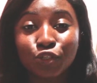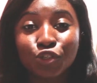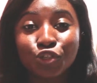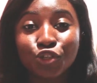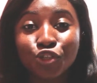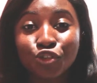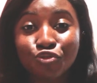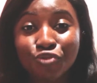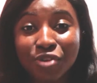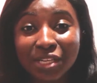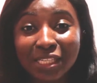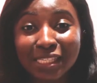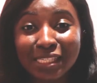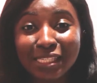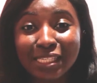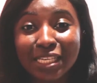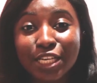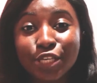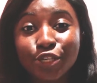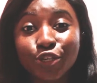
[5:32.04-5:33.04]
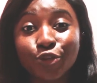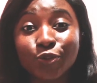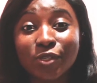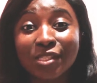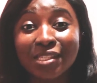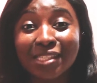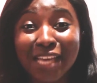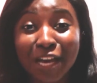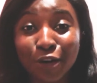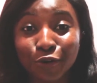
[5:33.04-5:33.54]
Treat
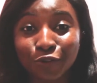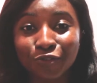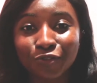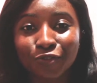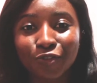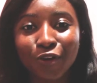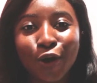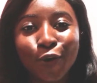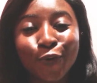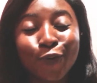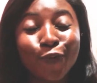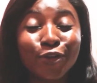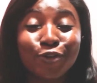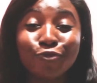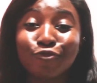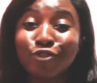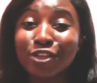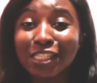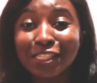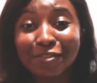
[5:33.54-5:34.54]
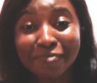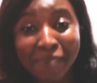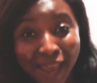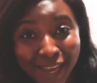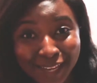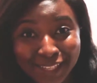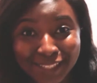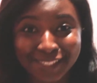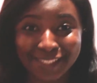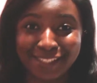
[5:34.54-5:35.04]
yourself with
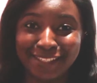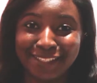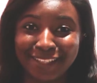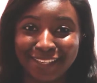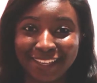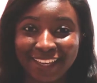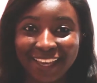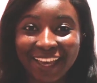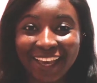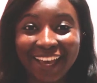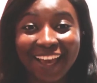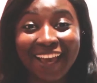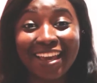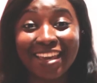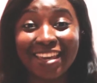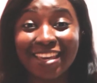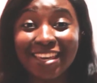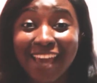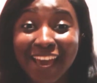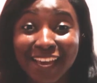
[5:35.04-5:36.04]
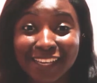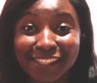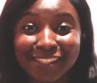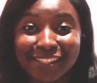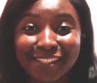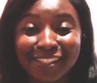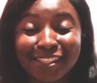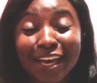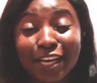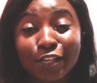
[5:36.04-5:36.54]
respect.
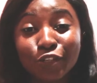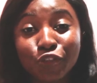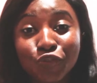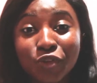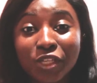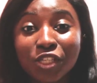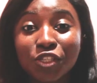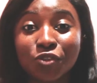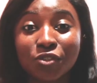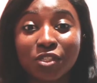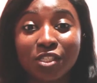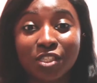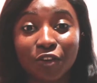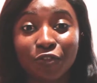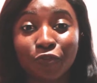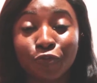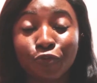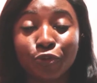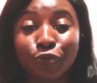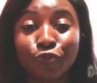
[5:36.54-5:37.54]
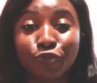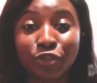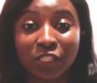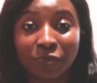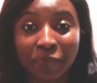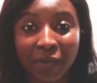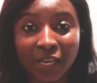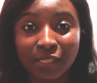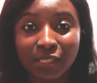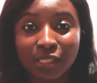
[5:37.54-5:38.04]
Yes, treat yourself with
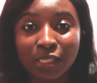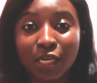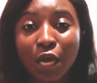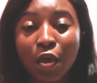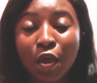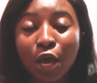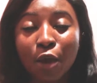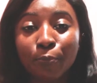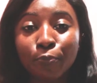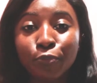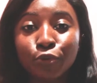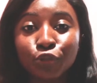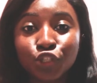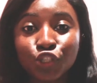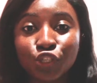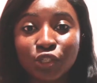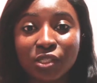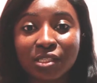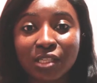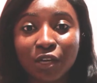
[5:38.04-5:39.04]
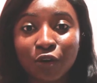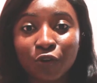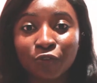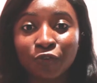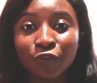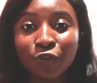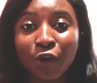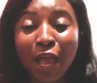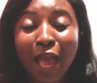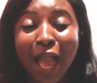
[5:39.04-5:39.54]
respect. Put
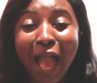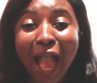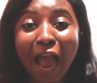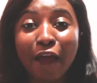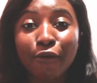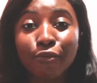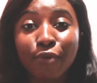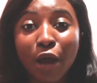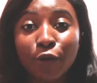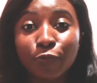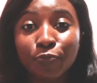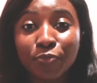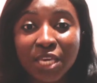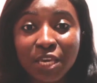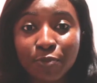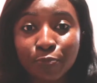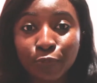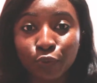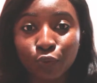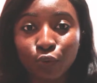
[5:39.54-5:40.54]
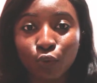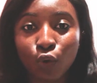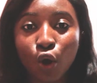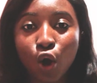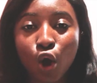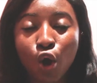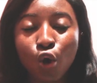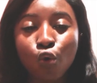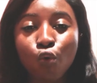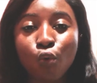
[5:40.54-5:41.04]
yourself around people
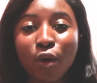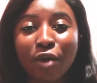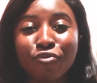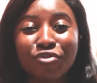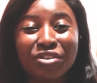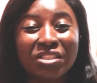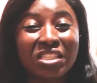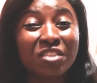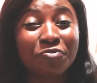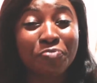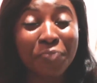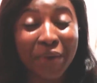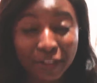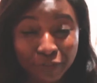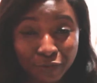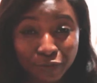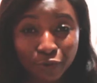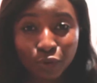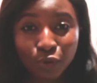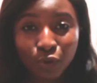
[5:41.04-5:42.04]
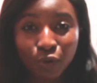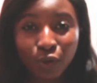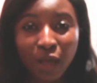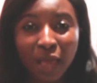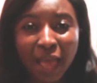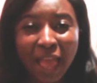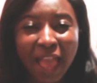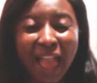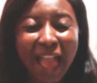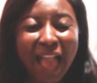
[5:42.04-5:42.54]
who are respectful
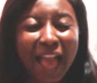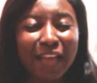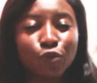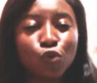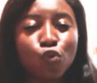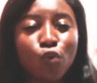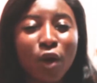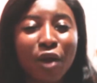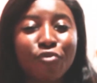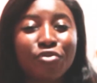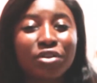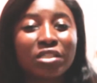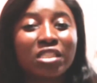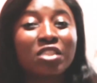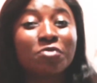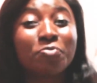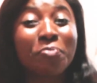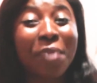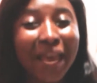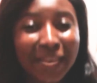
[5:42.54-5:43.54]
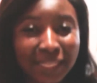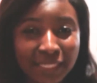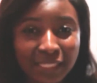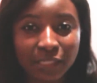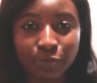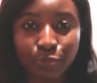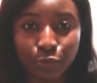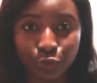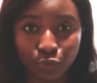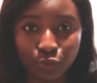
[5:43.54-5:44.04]
and who are
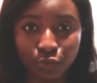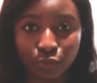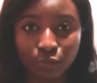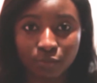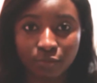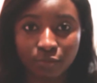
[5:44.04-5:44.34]
respectable.